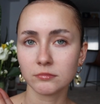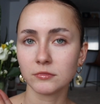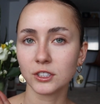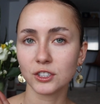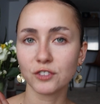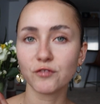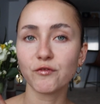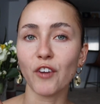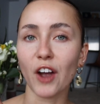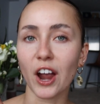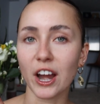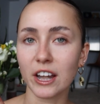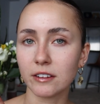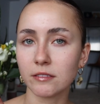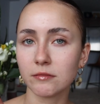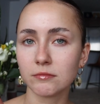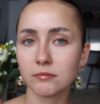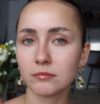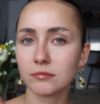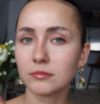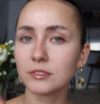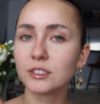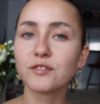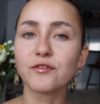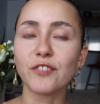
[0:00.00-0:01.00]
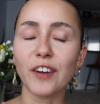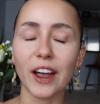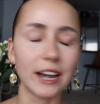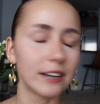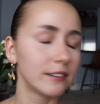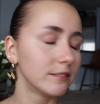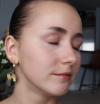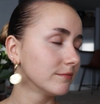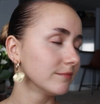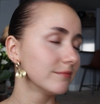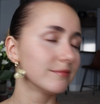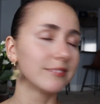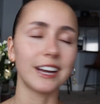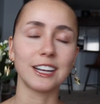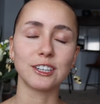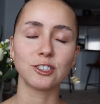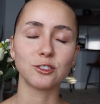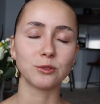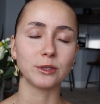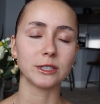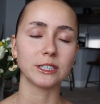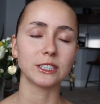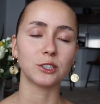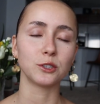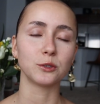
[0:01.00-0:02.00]
It's fine, it's fine, I
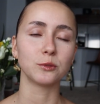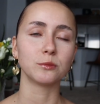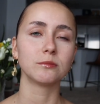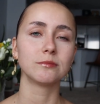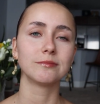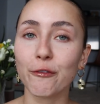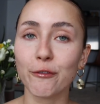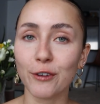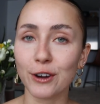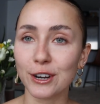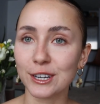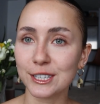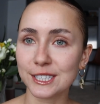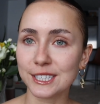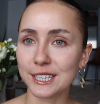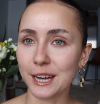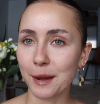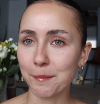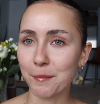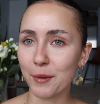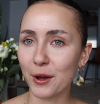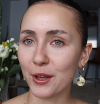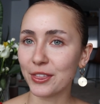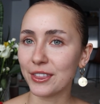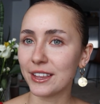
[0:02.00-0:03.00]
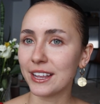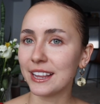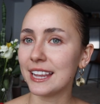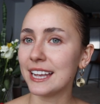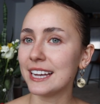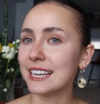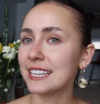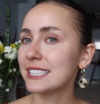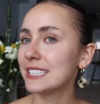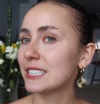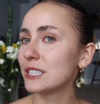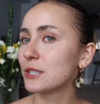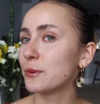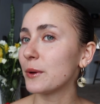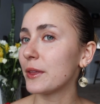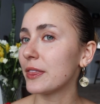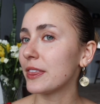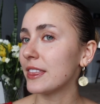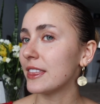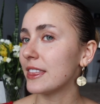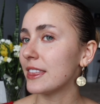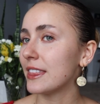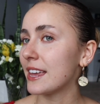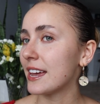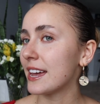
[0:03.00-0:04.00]
do it too. First up on the list
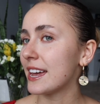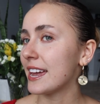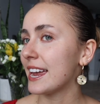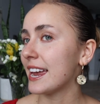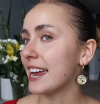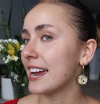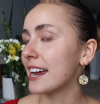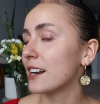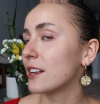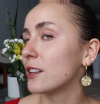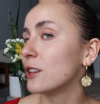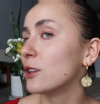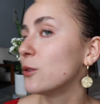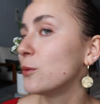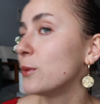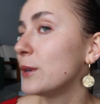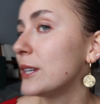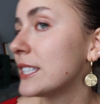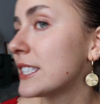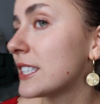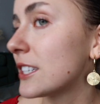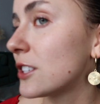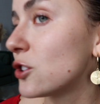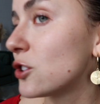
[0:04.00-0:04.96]
with the Ana Luisa